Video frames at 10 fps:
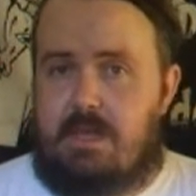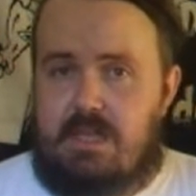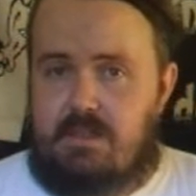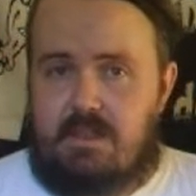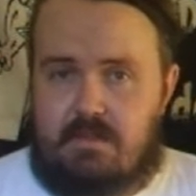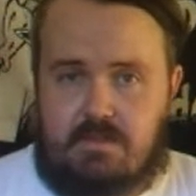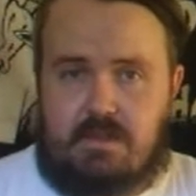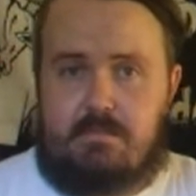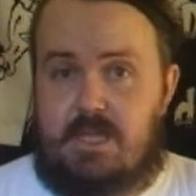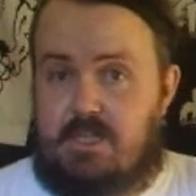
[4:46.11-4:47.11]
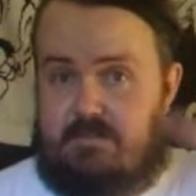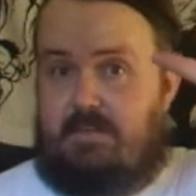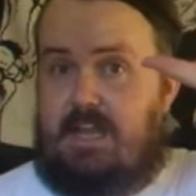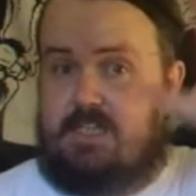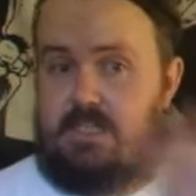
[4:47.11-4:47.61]
bit easier than sort of me just
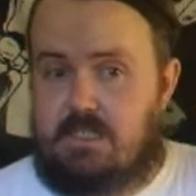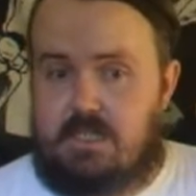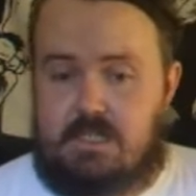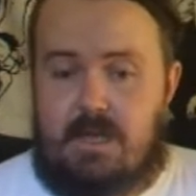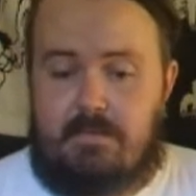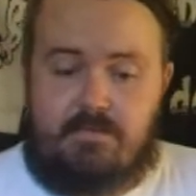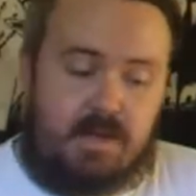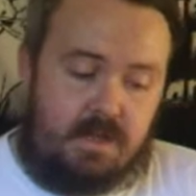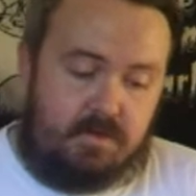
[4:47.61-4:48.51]
flashing these things up in front of you.